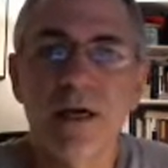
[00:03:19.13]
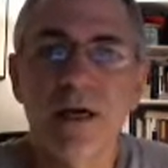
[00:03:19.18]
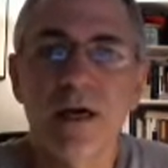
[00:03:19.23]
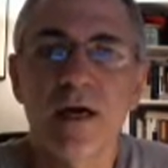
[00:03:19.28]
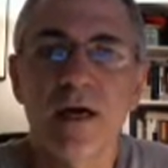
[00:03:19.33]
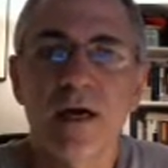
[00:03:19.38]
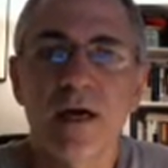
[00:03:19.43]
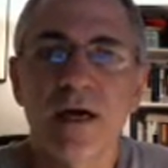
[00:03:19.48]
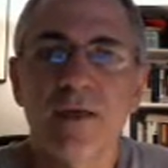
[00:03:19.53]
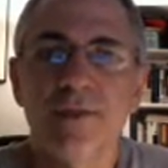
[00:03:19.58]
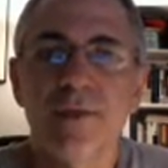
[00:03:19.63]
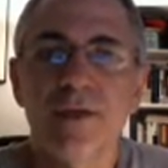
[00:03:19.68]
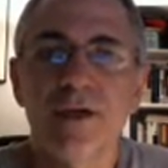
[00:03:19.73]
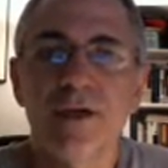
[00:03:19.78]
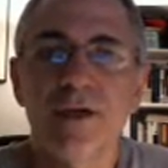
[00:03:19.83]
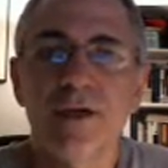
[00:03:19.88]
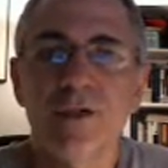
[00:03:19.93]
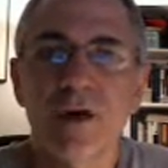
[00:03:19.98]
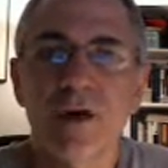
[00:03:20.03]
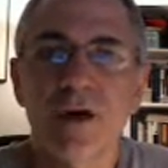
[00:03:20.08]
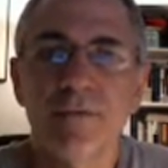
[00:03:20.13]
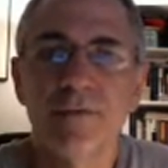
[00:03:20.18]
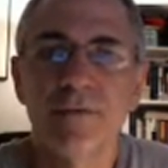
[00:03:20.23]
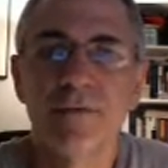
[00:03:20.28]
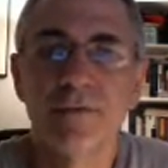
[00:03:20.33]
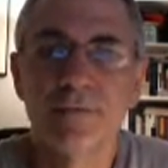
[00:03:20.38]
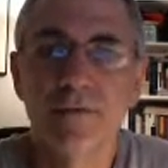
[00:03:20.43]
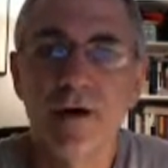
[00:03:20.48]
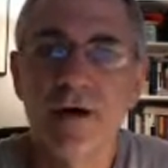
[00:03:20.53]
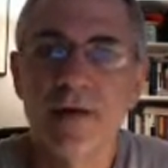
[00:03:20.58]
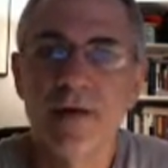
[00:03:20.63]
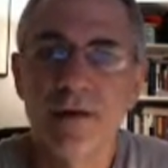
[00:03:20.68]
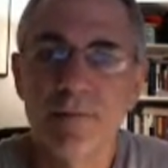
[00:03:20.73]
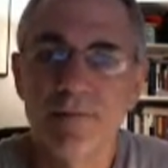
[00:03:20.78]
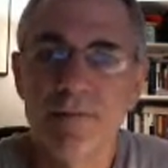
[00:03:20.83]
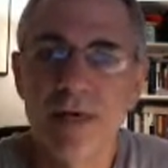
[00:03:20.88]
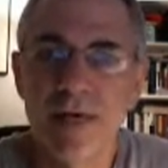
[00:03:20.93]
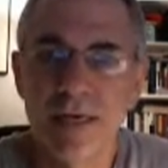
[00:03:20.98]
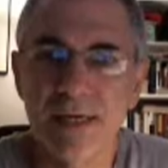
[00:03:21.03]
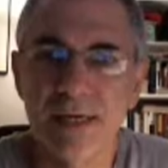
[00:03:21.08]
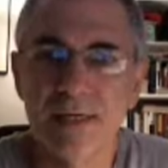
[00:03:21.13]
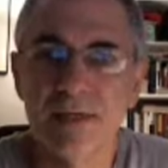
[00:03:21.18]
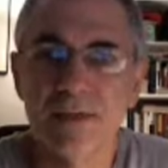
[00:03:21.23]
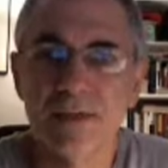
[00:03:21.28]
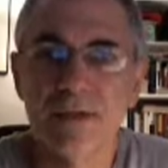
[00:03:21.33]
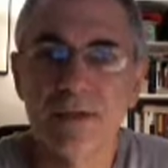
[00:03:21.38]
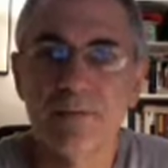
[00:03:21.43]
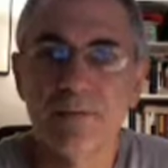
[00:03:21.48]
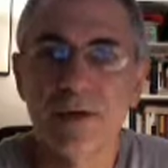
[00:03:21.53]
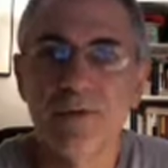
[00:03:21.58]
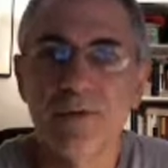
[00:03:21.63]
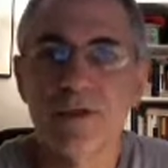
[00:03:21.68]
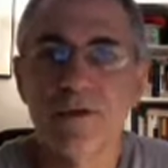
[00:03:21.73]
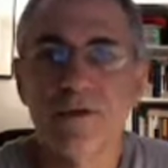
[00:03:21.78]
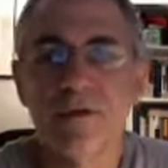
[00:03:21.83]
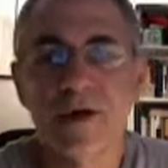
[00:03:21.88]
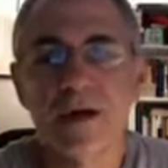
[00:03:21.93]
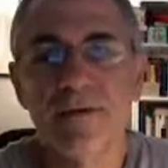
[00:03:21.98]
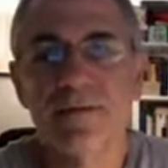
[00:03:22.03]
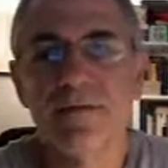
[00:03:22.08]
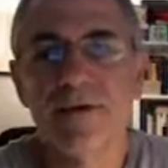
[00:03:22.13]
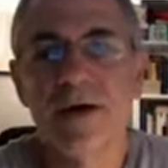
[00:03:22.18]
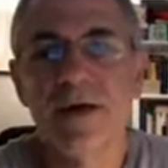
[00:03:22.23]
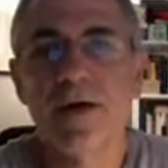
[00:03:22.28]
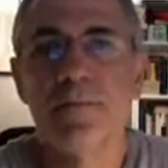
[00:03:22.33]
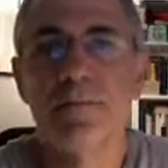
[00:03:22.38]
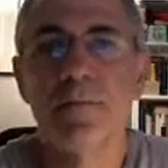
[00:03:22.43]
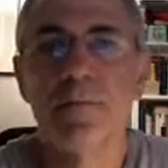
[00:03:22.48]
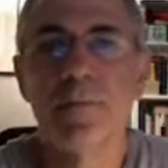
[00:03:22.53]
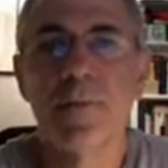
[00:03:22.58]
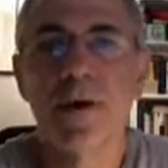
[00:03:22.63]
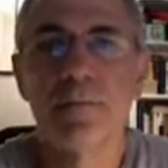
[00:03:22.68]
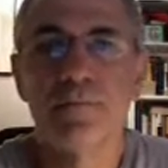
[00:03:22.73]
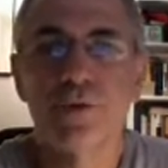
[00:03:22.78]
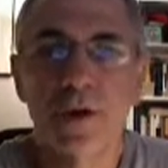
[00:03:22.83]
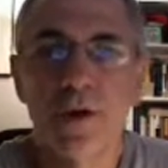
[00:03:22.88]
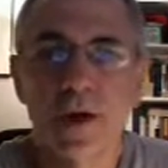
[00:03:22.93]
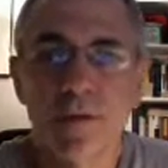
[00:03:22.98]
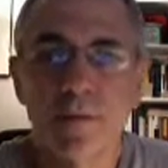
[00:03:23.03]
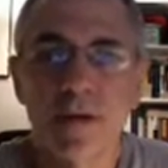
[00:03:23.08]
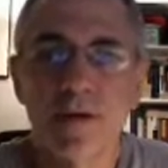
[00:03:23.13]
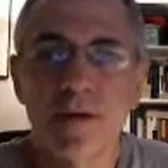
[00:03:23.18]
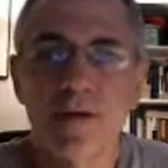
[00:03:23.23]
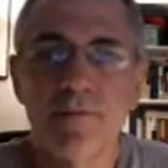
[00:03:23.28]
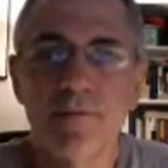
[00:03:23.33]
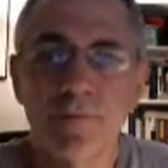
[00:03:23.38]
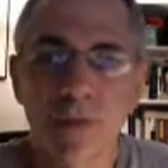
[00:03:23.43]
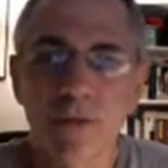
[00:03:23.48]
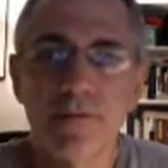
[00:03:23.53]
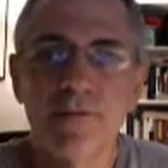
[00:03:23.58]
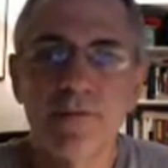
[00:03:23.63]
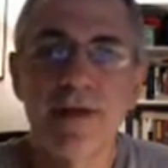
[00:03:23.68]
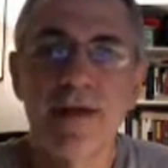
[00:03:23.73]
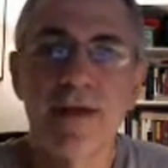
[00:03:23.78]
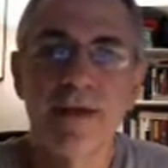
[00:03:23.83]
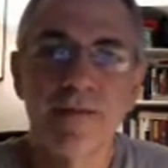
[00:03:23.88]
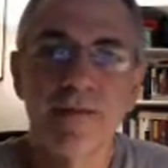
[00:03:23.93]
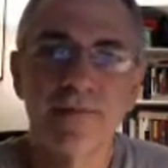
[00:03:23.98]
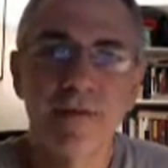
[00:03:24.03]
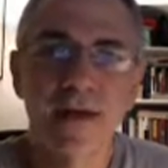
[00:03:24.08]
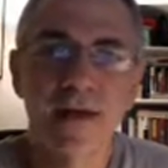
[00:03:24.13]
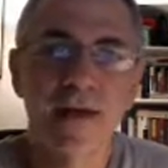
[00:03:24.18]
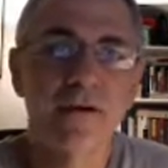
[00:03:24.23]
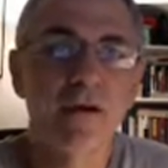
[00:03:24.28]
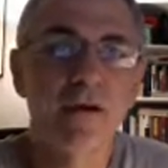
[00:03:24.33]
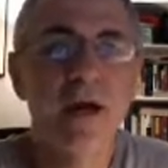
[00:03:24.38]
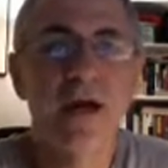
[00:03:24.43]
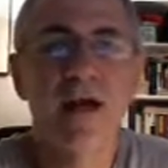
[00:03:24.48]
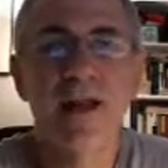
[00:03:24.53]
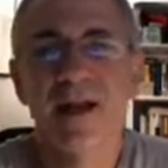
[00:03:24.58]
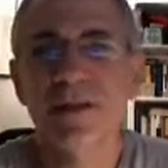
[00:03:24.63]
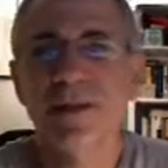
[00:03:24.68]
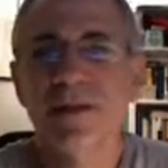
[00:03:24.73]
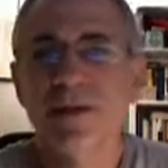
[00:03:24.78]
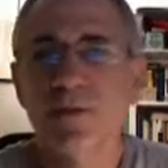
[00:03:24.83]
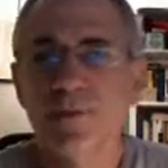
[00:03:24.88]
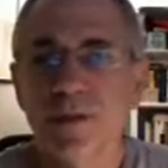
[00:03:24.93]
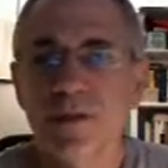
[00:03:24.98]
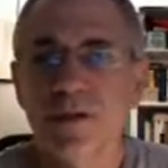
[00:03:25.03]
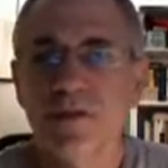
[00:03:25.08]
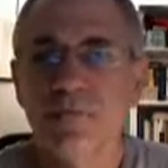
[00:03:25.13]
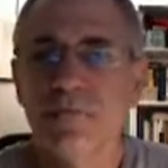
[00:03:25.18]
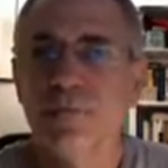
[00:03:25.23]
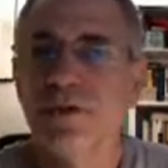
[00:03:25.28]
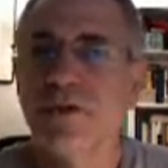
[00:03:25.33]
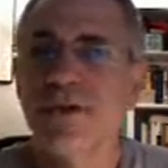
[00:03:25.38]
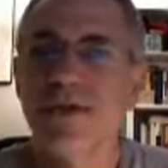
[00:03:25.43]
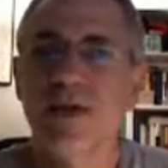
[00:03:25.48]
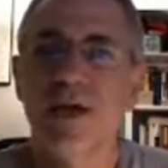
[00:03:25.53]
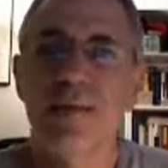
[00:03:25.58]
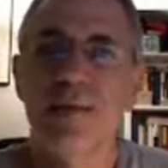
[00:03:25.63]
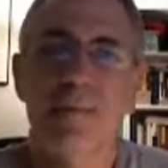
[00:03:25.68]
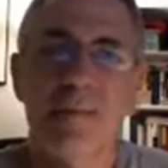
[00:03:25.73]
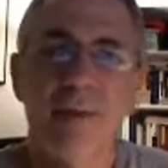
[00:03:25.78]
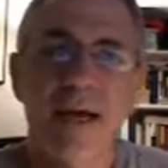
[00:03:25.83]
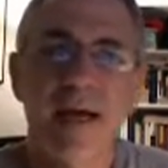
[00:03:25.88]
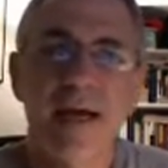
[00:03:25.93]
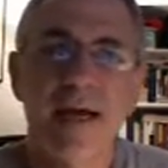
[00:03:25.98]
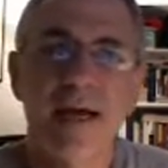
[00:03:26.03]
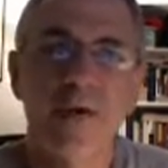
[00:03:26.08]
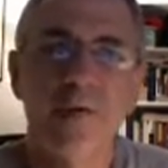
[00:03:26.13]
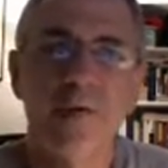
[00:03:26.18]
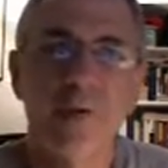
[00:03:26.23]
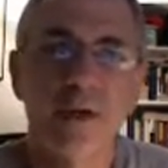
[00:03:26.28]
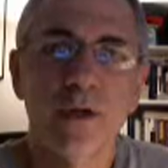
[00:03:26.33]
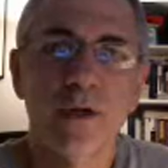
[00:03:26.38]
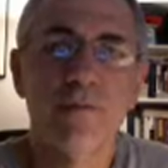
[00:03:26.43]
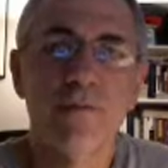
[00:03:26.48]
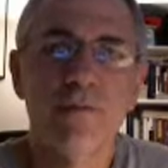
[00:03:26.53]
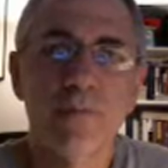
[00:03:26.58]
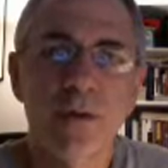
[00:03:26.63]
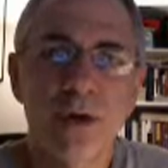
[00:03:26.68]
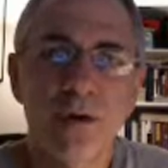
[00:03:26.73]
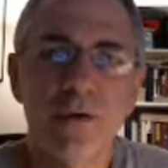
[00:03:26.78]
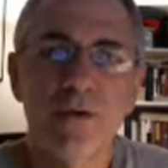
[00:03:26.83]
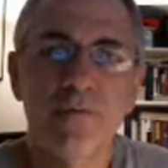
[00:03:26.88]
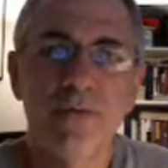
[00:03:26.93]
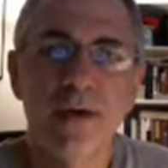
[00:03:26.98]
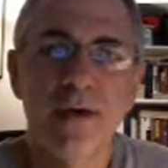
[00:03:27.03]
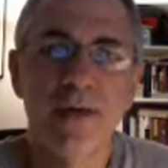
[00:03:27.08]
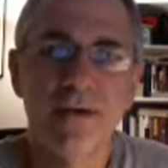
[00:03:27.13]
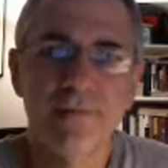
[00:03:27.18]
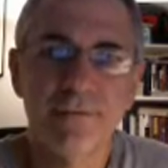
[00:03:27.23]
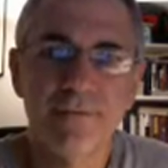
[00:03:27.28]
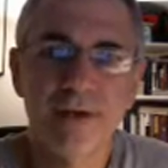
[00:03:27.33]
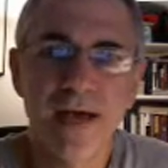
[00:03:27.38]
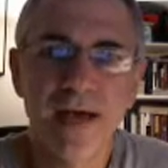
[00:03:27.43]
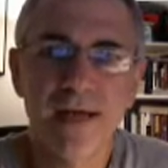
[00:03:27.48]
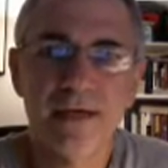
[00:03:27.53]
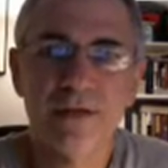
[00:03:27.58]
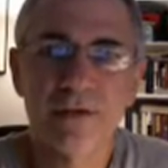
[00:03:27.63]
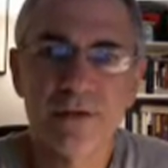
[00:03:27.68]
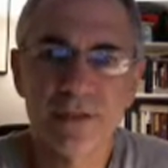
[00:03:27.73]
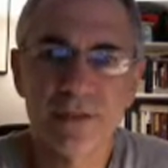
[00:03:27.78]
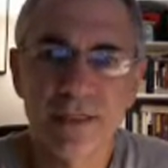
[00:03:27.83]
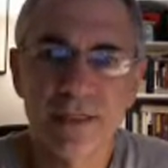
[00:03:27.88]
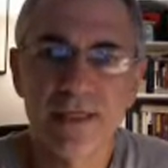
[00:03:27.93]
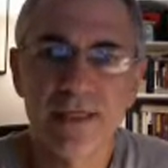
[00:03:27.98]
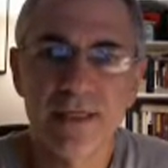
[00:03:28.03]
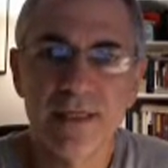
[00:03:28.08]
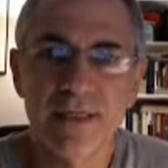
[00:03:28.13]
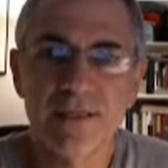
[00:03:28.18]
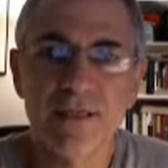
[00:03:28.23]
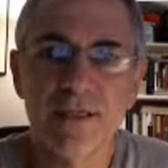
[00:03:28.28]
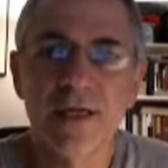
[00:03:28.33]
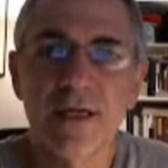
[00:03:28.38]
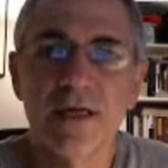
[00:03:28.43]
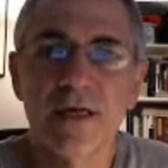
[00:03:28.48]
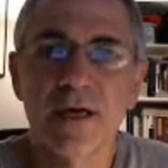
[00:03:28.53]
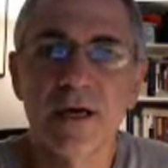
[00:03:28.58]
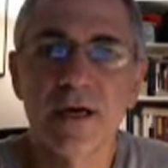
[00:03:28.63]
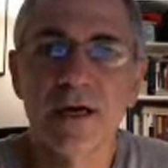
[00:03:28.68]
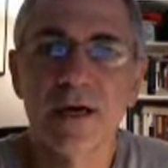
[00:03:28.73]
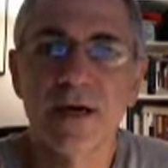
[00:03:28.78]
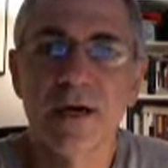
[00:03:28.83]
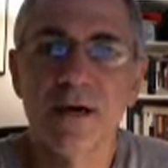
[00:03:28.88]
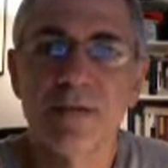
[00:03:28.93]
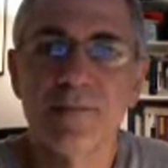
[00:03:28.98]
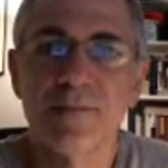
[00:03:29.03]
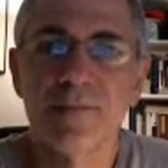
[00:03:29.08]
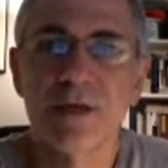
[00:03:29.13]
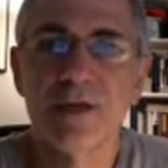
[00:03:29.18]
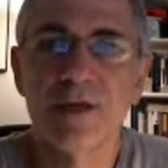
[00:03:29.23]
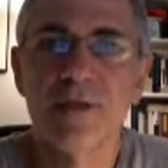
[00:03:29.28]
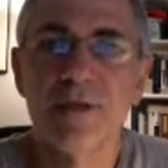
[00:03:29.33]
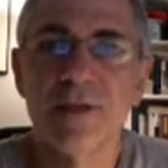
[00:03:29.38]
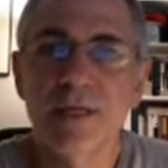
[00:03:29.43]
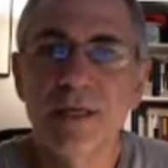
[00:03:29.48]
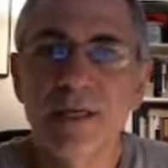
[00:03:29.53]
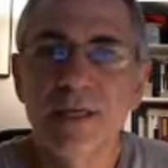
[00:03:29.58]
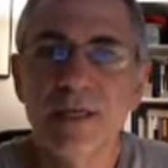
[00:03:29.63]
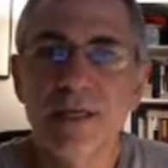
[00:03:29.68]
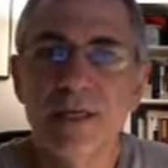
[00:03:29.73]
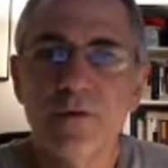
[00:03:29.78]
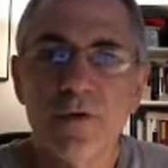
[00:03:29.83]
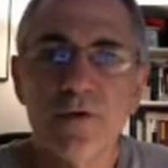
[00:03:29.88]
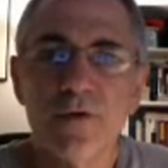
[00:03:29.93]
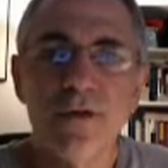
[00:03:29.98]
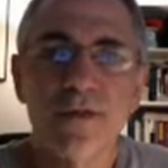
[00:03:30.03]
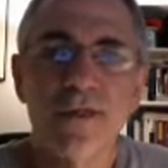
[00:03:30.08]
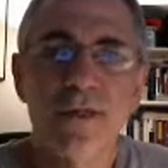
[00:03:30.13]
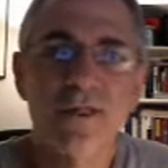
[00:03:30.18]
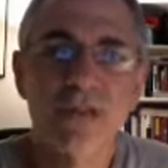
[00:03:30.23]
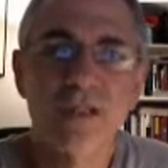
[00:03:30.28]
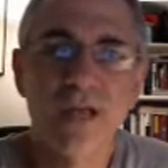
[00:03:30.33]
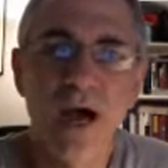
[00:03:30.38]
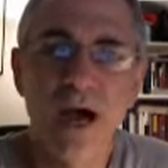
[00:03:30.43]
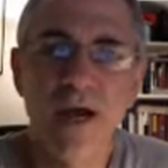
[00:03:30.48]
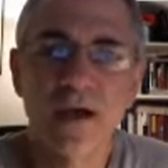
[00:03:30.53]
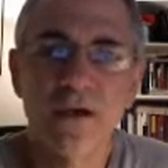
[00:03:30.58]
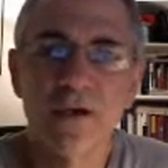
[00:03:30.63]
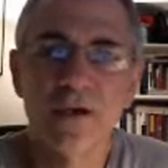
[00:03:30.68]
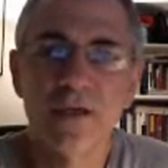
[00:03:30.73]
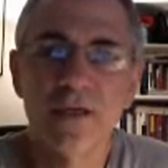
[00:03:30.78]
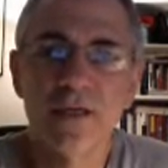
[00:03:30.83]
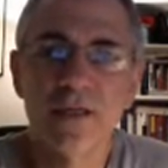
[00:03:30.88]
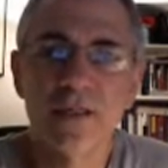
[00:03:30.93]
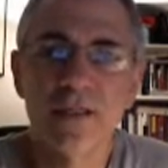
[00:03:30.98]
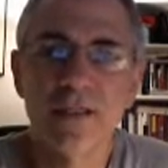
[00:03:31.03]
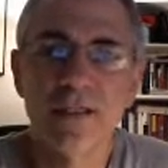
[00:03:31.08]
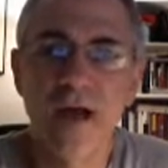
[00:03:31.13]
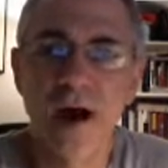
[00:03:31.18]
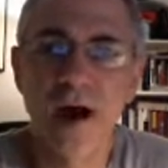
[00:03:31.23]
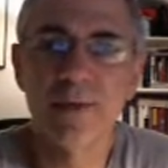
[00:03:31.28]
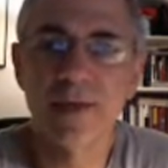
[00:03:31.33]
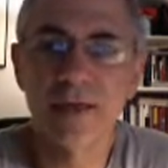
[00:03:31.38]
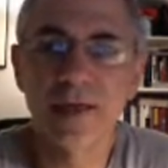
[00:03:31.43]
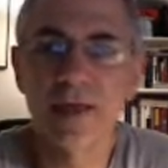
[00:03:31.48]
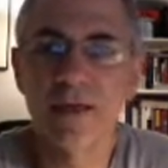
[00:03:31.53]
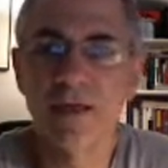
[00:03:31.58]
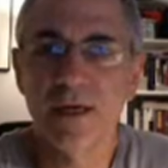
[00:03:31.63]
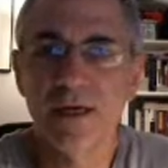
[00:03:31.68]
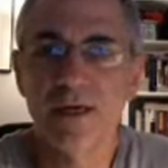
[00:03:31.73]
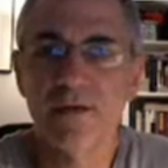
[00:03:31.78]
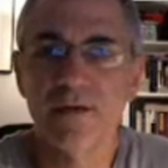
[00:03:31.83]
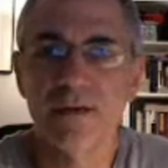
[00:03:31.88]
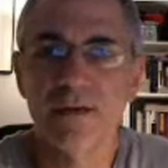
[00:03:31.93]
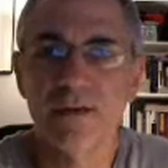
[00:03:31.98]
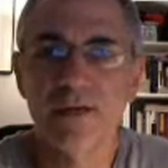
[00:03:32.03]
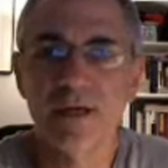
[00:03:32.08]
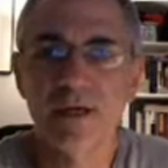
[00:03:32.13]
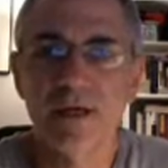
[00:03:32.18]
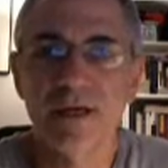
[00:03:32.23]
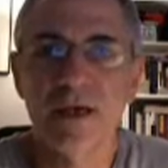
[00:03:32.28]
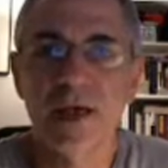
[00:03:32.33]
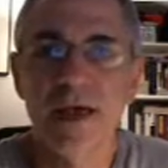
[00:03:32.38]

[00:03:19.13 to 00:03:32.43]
I think you'll often find a mix, but we try to find a primary motivating factor. I think really, if we step back, one of the motivating factors is the need or the desire to dominate others.